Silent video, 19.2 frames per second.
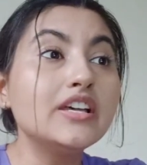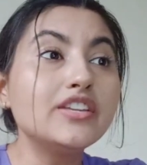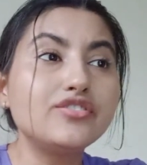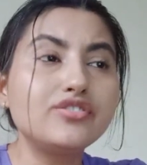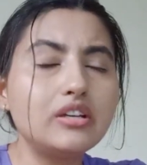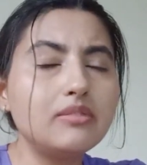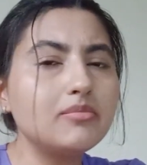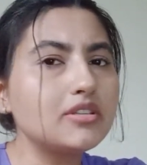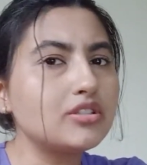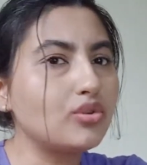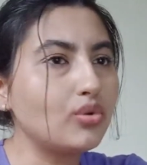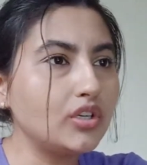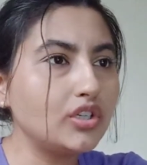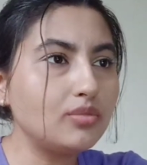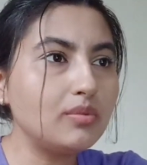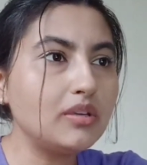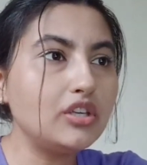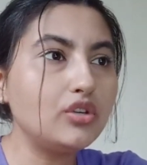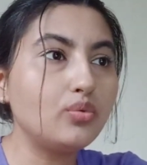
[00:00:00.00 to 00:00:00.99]
Stream is
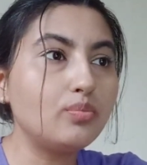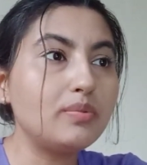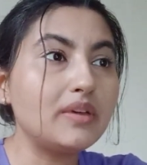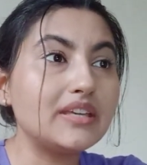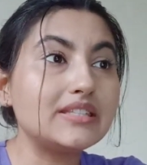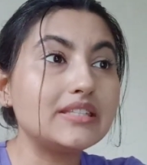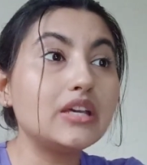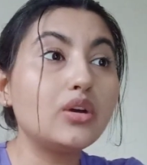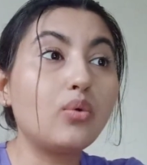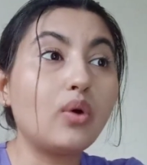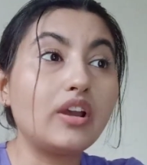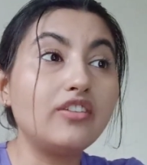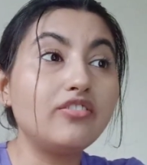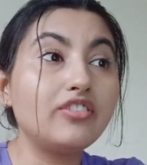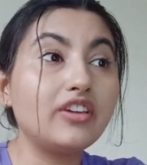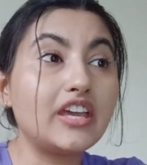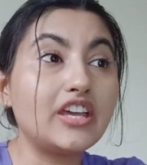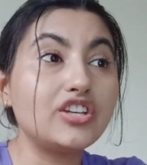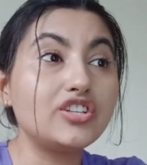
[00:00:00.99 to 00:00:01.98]
going to be UPSC.
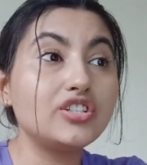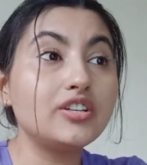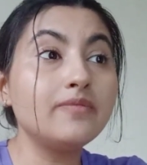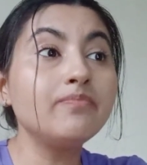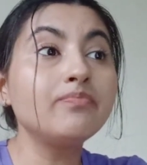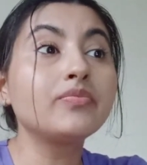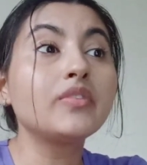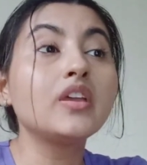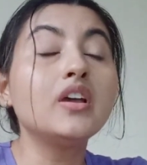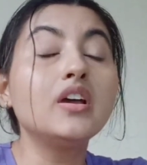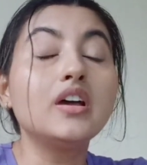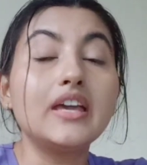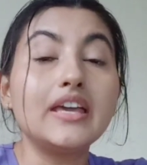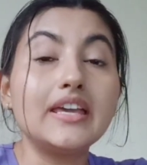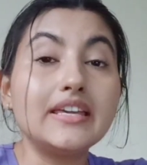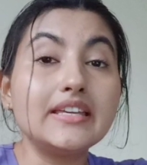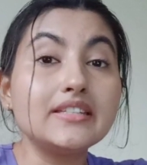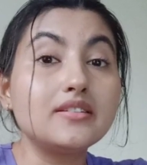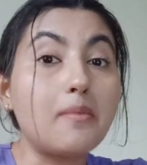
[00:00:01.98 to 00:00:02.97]
Qualification
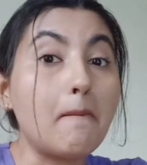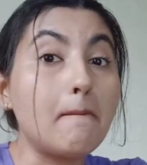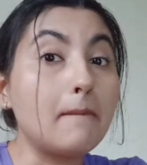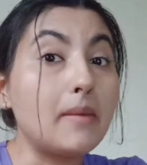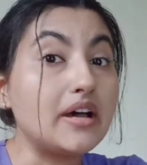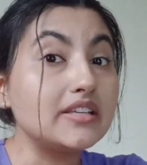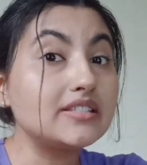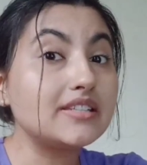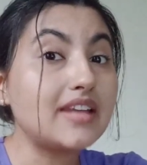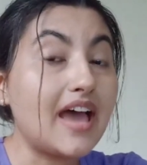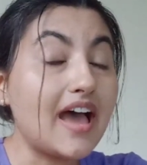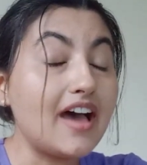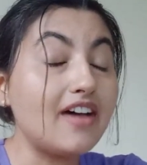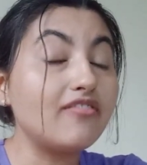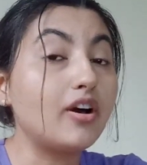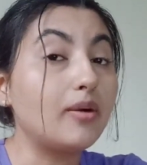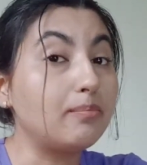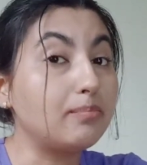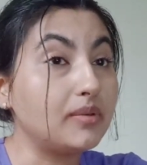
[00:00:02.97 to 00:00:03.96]
is must
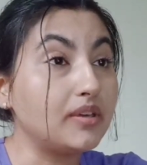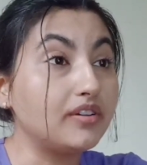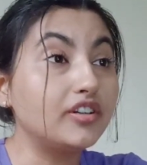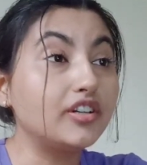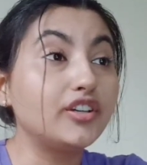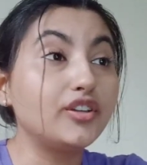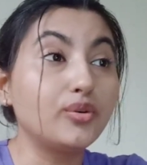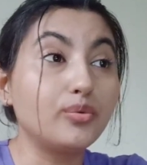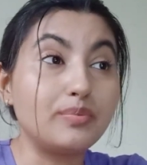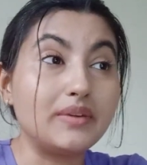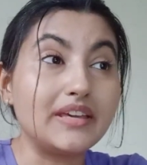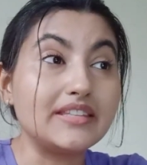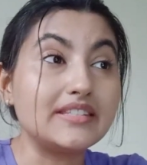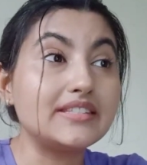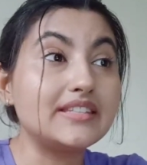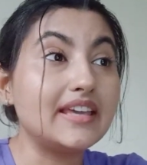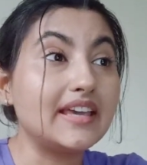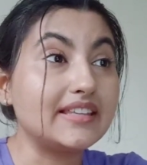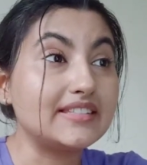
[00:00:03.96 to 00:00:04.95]
have appeared
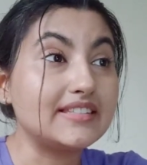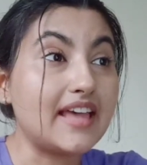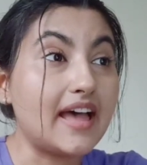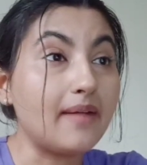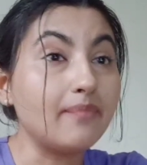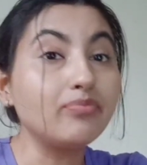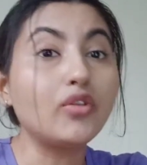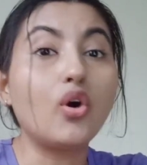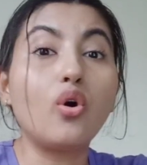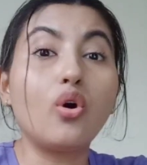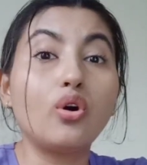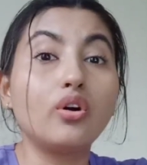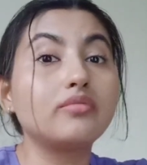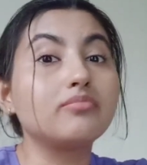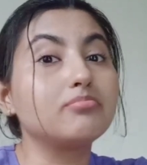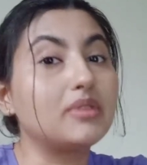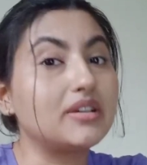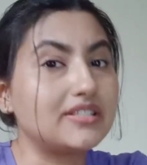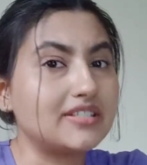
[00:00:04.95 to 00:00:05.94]
UPSC exam
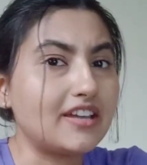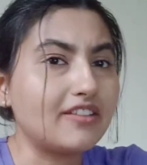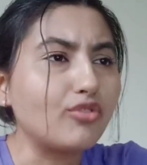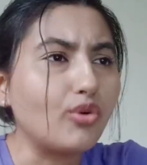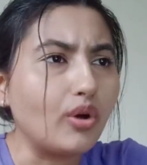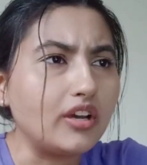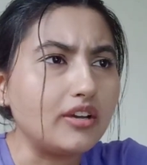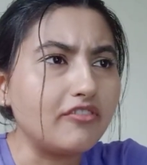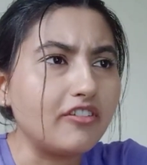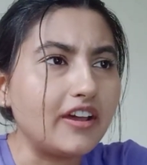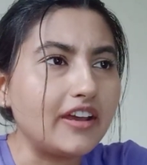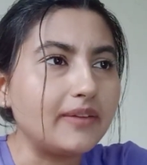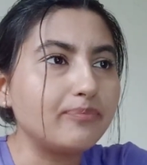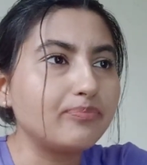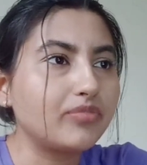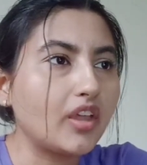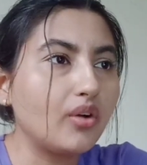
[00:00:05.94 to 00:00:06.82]
or must have qualified.